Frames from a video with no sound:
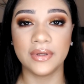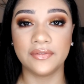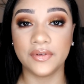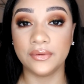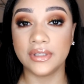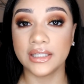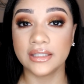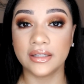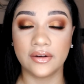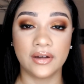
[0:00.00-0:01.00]
If you
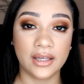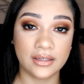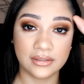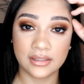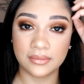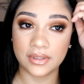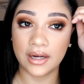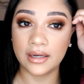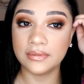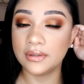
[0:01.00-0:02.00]
did, go ahead and
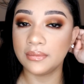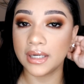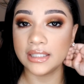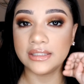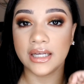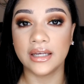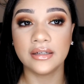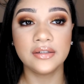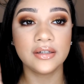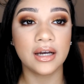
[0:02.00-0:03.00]
subscribe to my channel.